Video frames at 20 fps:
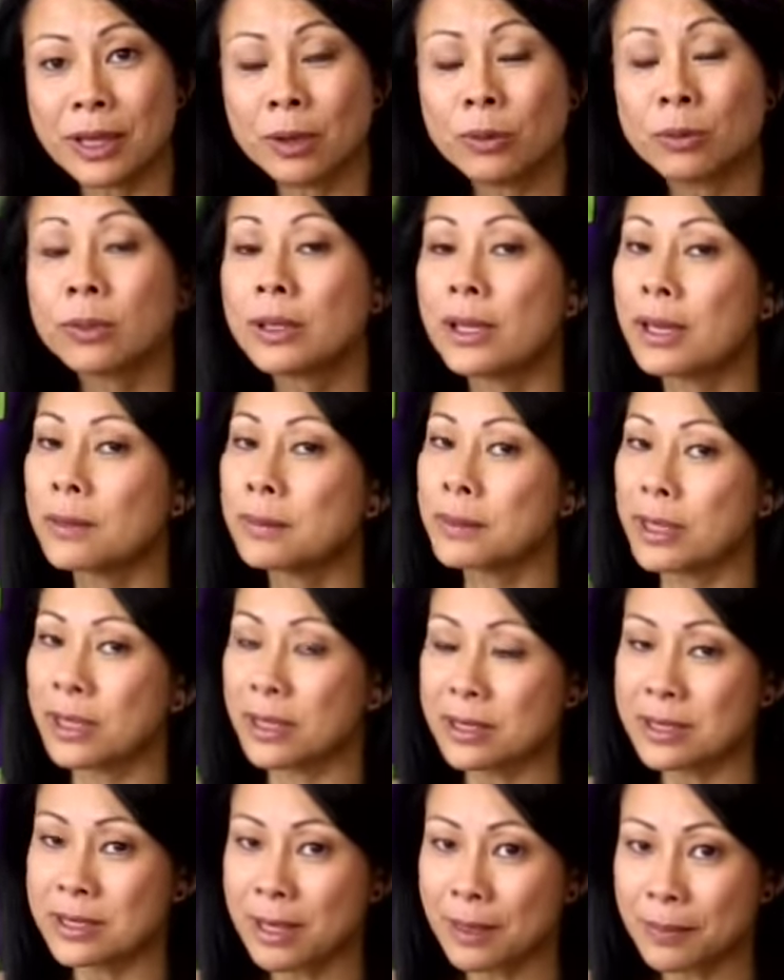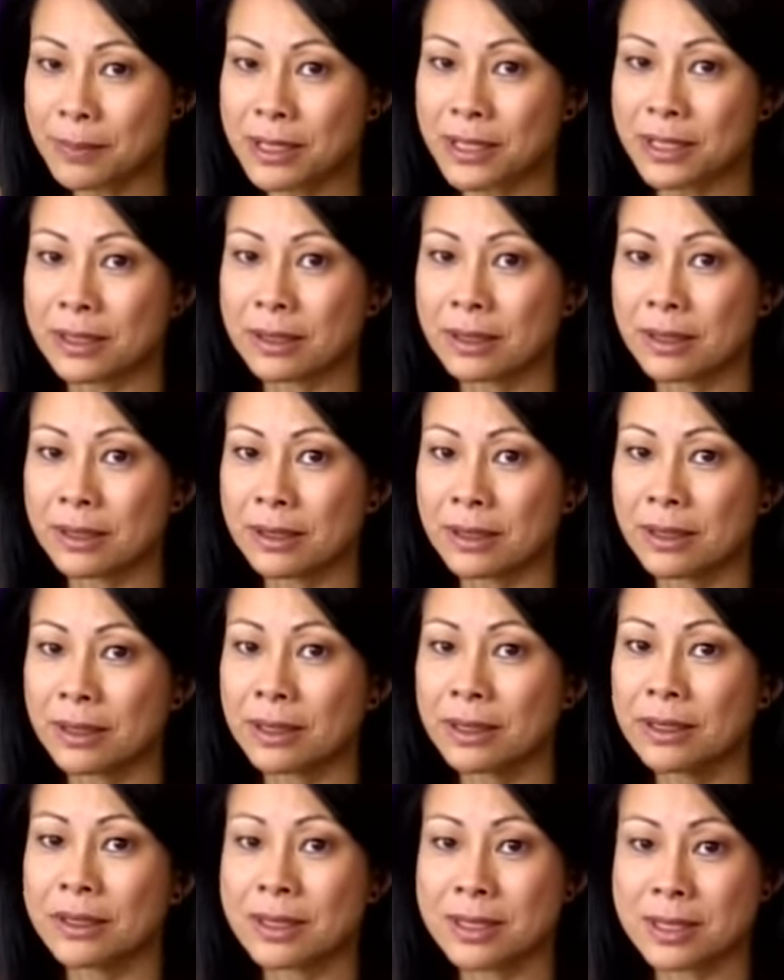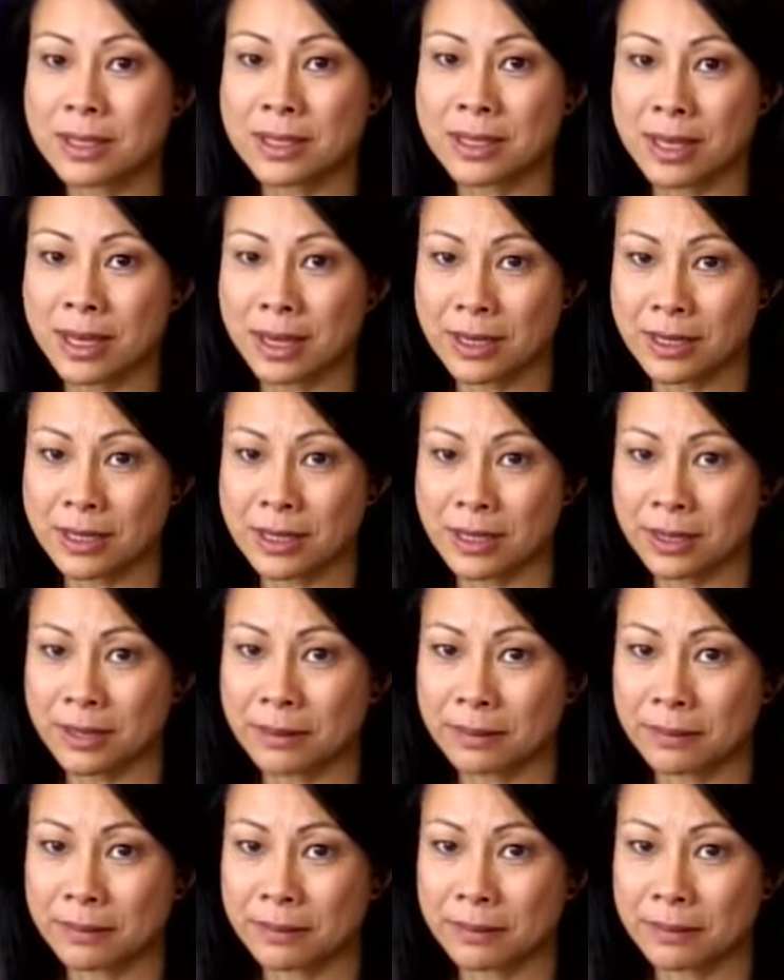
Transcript: will i be accepted in the society